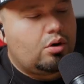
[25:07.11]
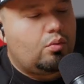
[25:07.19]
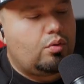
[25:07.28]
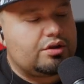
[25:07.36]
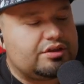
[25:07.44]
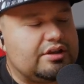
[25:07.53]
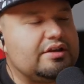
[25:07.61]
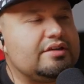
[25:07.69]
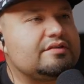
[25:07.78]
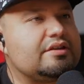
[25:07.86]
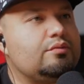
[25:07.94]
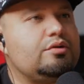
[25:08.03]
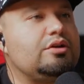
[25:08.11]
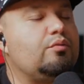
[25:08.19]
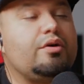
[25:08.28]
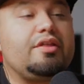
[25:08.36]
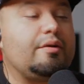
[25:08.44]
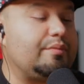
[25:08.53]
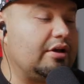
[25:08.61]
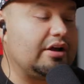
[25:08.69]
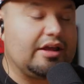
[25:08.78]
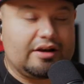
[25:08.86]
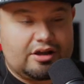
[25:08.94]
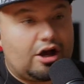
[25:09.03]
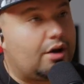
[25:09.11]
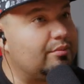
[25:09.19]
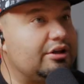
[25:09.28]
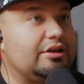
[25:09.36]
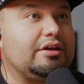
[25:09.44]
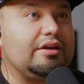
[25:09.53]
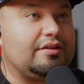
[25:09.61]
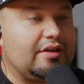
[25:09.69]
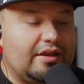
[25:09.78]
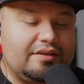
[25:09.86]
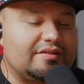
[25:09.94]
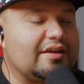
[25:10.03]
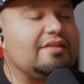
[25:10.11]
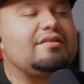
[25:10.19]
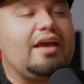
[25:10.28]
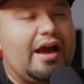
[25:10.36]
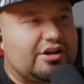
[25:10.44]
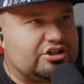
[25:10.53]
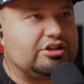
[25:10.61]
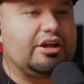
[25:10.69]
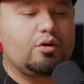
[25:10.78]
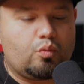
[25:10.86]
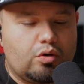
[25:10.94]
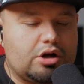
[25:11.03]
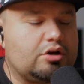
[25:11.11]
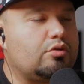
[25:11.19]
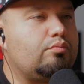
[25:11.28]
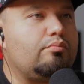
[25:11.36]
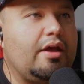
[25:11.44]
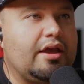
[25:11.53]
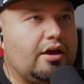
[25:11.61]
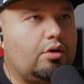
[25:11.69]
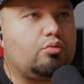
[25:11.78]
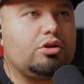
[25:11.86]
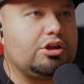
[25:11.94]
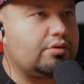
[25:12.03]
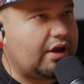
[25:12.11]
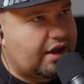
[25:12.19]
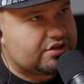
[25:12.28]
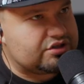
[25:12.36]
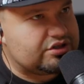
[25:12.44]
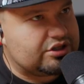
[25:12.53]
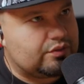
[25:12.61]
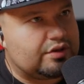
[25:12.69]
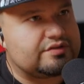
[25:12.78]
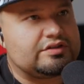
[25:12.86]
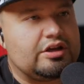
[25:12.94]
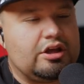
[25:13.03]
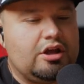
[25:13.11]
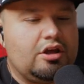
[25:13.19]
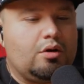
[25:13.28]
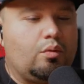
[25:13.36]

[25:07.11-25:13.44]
what things can we whether again comedy in in this case action like we're going to make a really great action sequence. Mm-hmm.